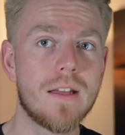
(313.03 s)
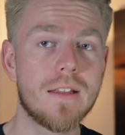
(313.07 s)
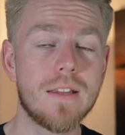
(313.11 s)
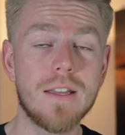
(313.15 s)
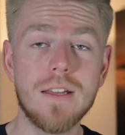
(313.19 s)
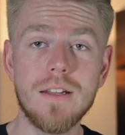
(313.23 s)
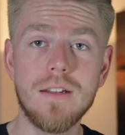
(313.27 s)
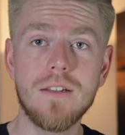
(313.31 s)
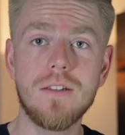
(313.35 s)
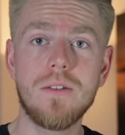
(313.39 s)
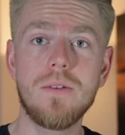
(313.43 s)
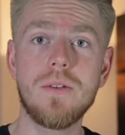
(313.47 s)

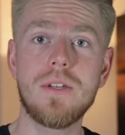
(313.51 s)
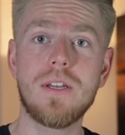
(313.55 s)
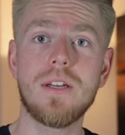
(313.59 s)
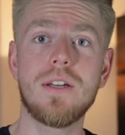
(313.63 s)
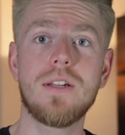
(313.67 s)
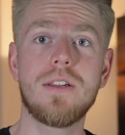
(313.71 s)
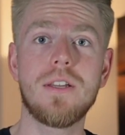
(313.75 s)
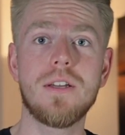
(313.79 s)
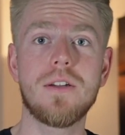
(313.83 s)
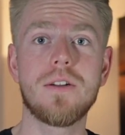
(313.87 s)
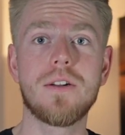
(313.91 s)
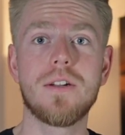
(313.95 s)
Then you
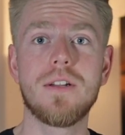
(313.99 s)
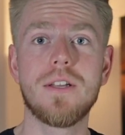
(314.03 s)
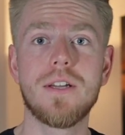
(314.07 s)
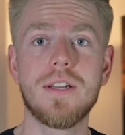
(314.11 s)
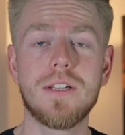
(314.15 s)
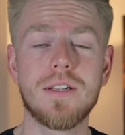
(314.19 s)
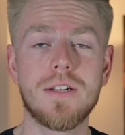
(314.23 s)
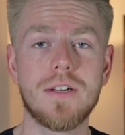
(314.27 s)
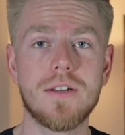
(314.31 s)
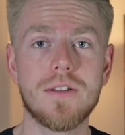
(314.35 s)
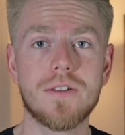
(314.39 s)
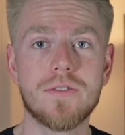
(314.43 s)
can click on the
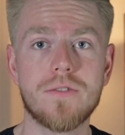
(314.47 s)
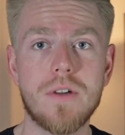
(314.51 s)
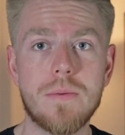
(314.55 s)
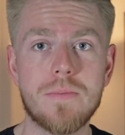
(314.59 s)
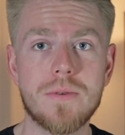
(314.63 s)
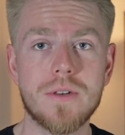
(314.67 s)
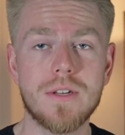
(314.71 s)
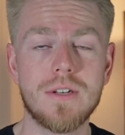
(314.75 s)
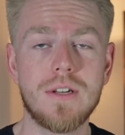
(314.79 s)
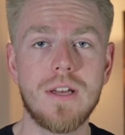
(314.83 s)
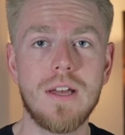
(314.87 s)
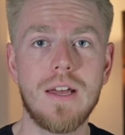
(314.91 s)
link in the
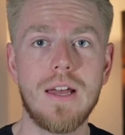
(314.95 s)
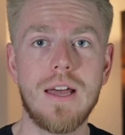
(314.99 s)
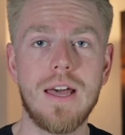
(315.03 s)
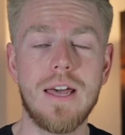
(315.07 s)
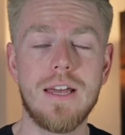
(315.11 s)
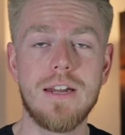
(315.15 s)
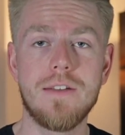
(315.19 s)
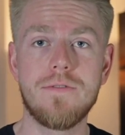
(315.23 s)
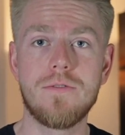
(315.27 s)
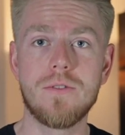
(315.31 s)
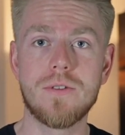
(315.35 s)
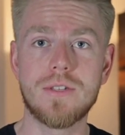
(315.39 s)
description,
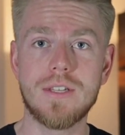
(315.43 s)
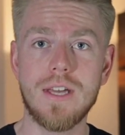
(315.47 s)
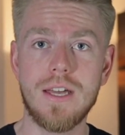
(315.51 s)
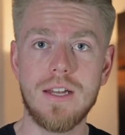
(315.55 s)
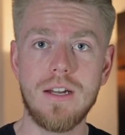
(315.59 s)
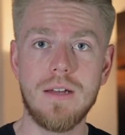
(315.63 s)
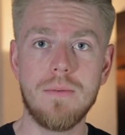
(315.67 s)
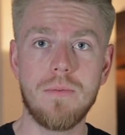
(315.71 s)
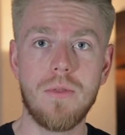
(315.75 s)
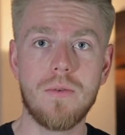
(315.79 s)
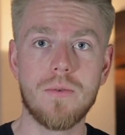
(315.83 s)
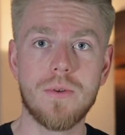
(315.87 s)
and if you
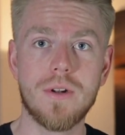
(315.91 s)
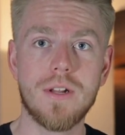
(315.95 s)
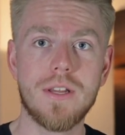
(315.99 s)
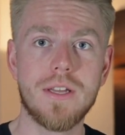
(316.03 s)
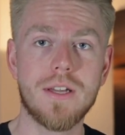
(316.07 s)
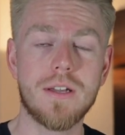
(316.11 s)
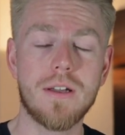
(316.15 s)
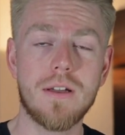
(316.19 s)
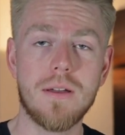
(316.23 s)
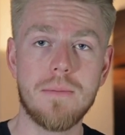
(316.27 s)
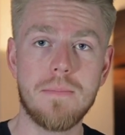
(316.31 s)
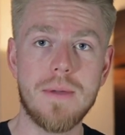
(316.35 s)
sign up through the
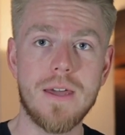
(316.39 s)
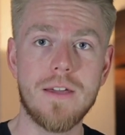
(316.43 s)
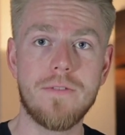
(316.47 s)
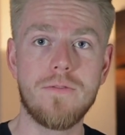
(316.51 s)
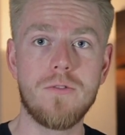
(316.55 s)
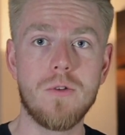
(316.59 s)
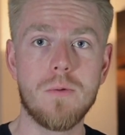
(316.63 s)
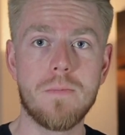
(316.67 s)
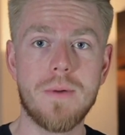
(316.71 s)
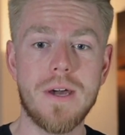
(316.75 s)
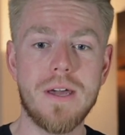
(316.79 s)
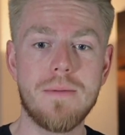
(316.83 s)
link, make
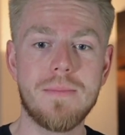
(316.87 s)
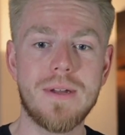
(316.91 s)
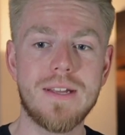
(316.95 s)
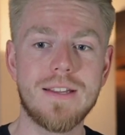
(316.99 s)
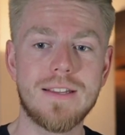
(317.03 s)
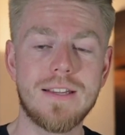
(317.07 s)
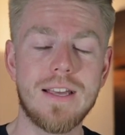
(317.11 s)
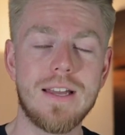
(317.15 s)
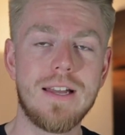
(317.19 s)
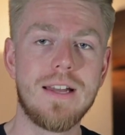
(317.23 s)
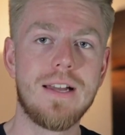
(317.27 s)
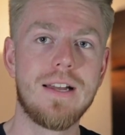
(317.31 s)
few
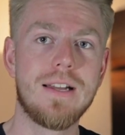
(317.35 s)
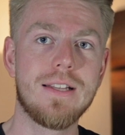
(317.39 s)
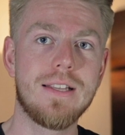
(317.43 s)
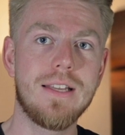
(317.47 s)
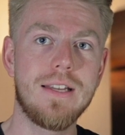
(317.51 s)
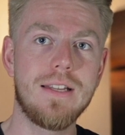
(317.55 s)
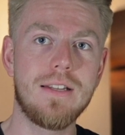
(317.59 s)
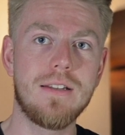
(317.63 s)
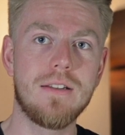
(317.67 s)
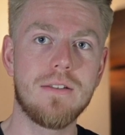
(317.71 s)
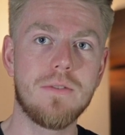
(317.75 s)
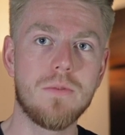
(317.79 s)
payments,
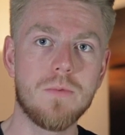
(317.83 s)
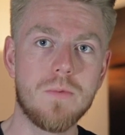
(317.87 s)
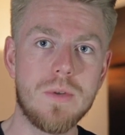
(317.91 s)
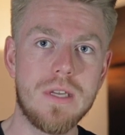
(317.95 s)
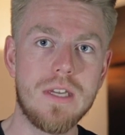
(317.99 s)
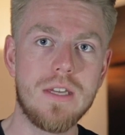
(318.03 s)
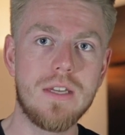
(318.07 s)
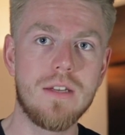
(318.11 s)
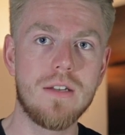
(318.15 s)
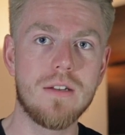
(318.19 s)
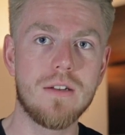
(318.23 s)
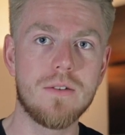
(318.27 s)
then
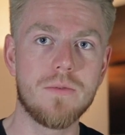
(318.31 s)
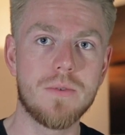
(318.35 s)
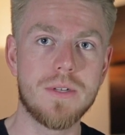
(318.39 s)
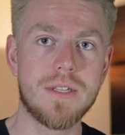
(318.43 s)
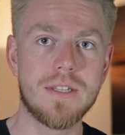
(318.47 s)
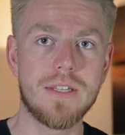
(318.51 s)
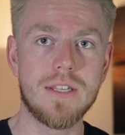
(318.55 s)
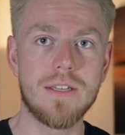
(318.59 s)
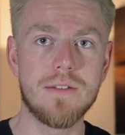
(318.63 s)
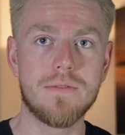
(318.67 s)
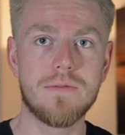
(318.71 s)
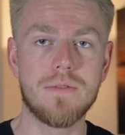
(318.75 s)
we
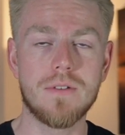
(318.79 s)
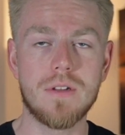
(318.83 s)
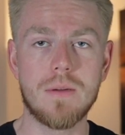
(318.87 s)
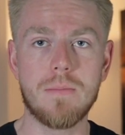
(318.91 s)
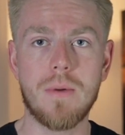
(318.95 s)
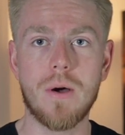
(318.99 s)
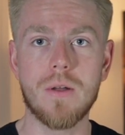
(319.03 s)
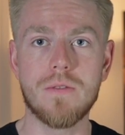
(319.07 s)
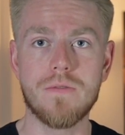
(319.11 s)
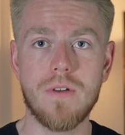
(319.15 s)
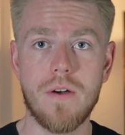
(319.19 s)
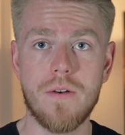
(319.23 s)
receive
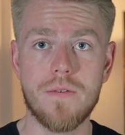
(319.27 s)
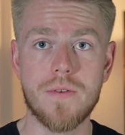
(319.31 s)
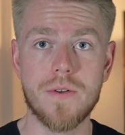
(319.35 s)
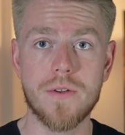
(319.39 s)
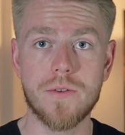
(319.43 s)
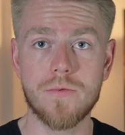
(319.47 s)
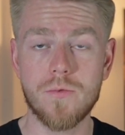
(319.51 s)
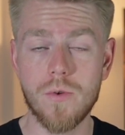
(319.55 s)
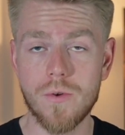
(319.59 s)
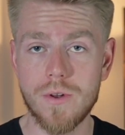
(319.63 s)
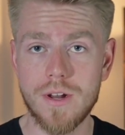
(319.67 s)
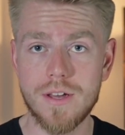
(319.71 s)
about
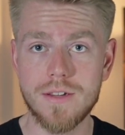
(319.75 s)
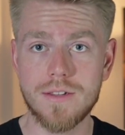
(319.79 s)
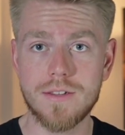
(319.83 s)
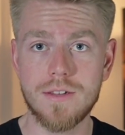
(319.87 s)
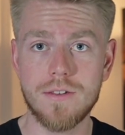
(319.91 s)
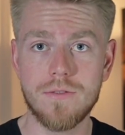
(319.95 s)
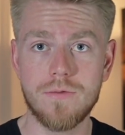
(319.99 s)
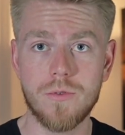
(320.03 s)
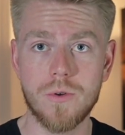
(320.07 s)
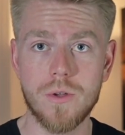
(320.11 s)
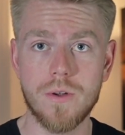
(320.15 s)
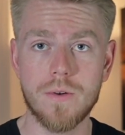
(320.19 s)
500 kronas
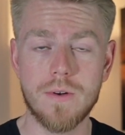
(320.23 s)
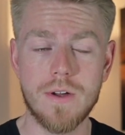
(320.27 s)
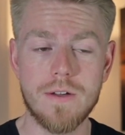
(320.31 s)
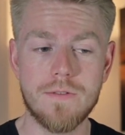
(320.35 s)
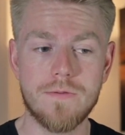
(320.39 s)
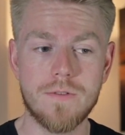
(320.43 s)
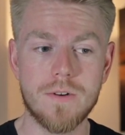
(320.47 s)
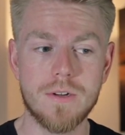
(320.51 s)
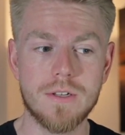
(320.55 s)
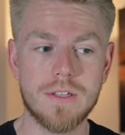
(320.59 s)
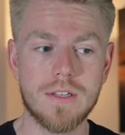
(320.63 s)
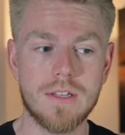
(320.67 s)
for your
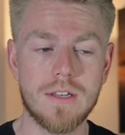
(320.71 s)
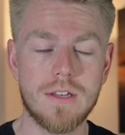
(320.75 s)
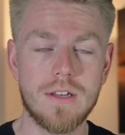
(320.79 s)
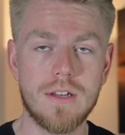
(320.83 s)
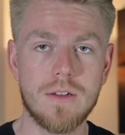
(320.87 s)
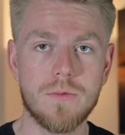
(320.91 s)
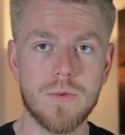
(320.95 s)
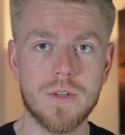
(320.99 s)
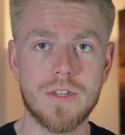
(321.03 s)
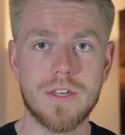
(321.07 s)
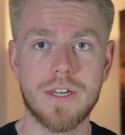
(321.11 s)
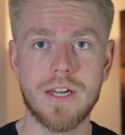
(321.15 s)
effort,
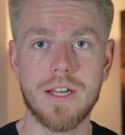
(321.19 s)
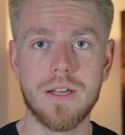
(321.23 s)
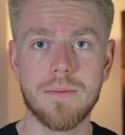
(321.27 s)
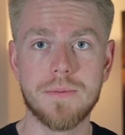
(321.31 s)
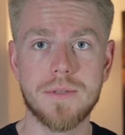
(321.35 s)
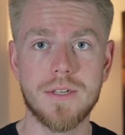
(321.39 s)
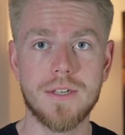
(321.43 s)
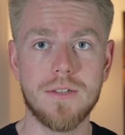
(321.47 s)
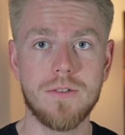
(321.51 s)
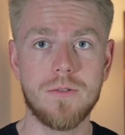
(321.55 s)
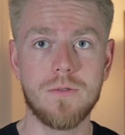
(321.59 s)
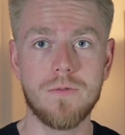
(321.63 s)
which
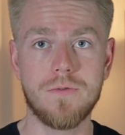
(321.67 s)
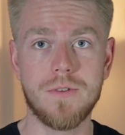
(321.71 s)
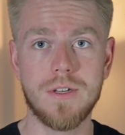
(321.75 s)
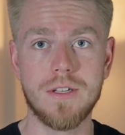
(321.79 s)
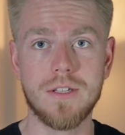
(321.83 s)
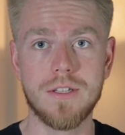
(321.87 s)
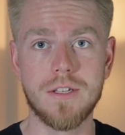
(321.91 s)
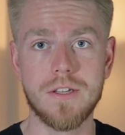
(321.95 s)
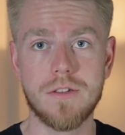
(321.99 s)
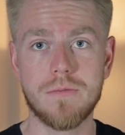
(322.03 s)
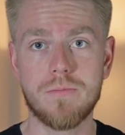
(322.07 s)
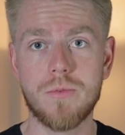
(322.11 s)
helps us to
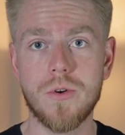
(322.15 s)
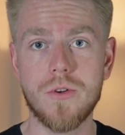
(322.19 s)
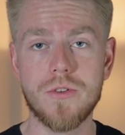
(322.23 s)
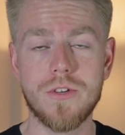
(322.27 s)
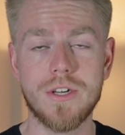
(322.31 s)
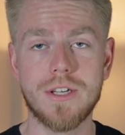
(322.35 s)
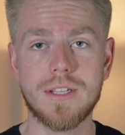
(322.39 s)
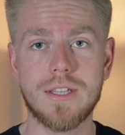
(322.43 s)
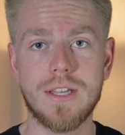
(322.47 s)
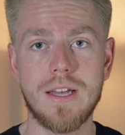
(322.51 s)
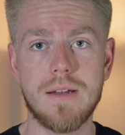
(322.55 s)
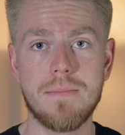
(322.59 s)
fund this
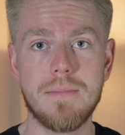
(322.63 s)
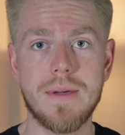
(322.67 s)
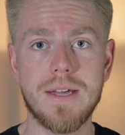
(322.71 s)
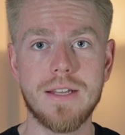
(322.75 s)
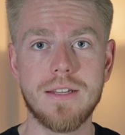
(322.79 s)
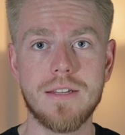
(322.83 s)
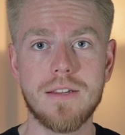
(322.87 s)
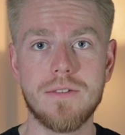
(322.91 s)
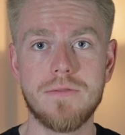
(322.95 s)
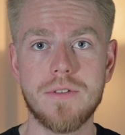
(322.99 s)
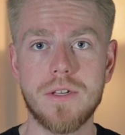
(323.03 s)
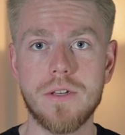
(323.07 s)
project and
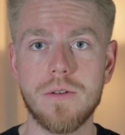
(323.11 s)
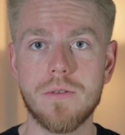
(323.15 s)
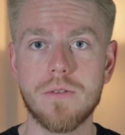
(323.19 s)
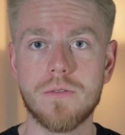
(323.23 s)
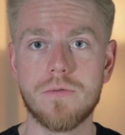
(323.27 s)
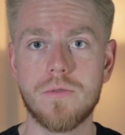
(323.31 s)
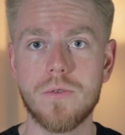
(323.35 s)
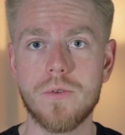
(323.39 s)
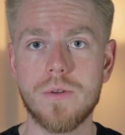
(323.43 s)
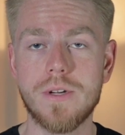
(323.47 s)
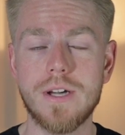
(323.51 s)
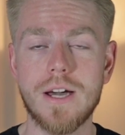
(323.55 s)
make these videos
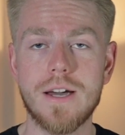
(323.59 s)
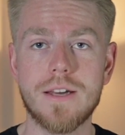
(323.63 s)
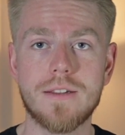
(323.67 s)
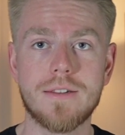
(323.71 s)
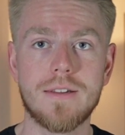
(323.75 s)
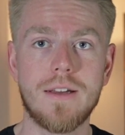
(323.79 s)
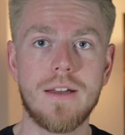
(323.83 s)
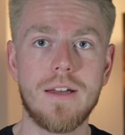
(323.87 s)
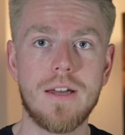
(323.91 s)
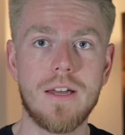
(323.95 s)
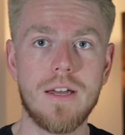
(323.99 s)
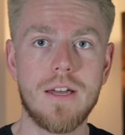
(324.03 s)
for you
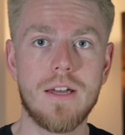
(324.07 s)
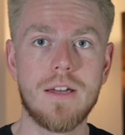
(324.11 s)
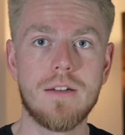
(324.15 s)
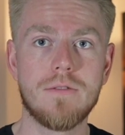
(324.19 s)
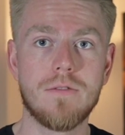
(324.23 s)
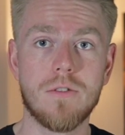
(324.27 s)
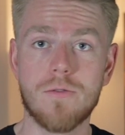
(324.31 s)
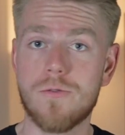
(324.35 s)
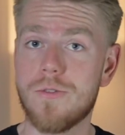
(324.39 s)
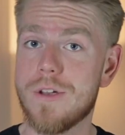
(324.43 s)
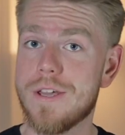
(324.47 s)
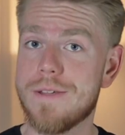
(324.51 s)
guys
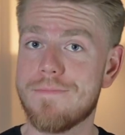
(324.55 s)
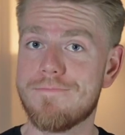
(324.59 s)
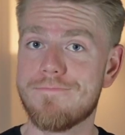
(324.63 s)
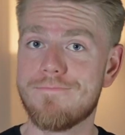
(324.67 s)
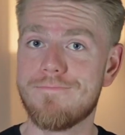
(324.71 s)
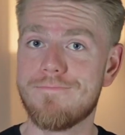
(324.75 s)
for free.